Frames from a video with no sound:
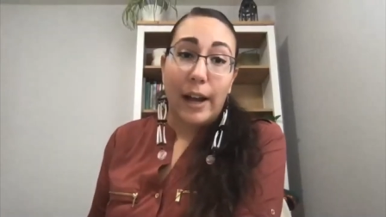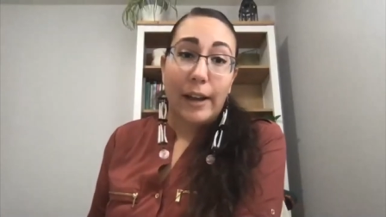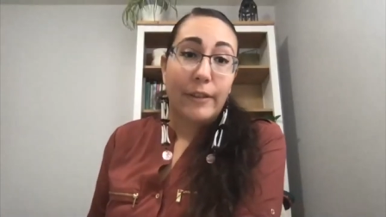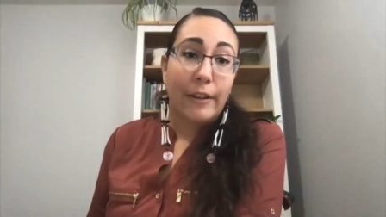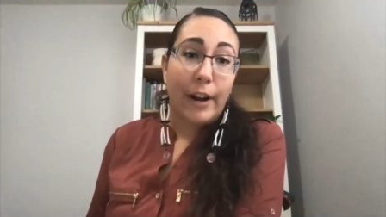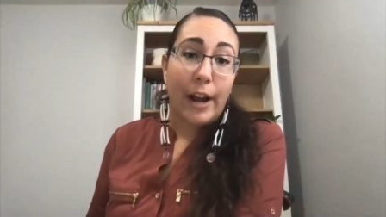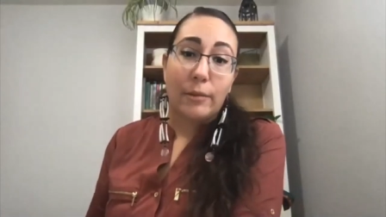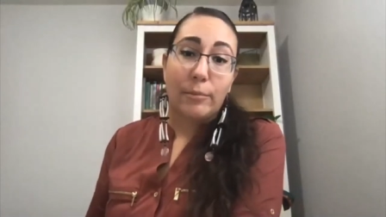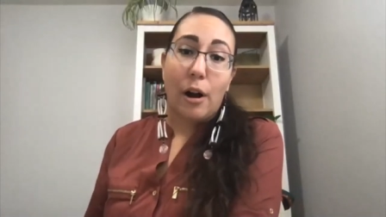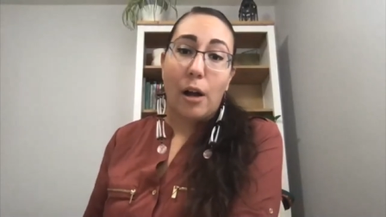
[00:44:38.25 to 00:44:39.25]
I've never had
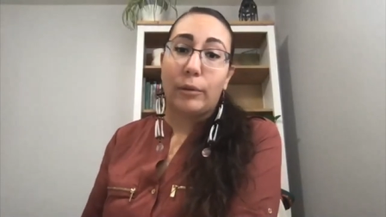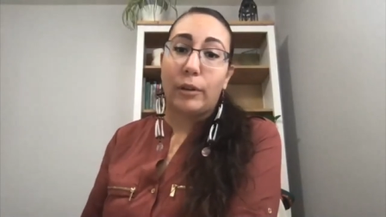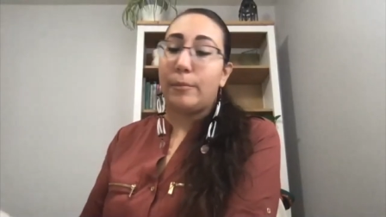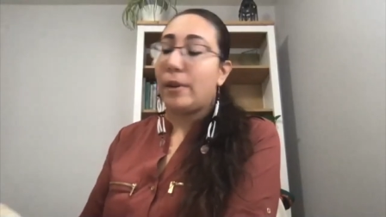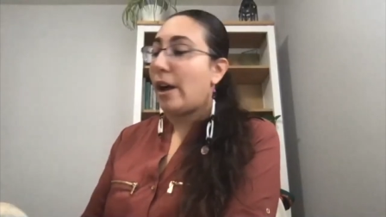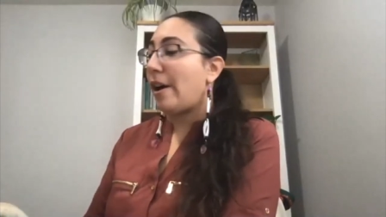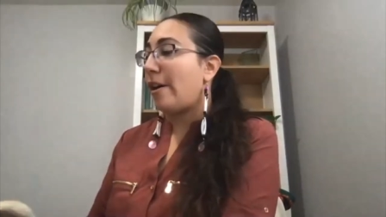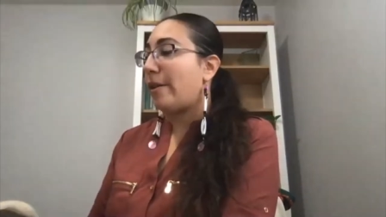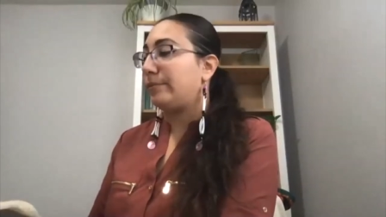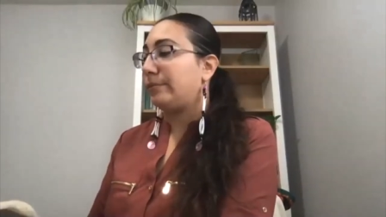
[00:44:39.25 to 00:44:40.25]
a problem.
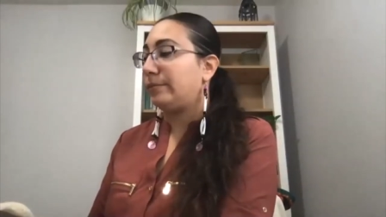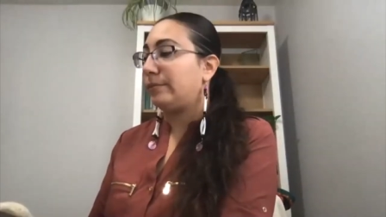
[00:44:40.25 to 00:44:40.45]
Um,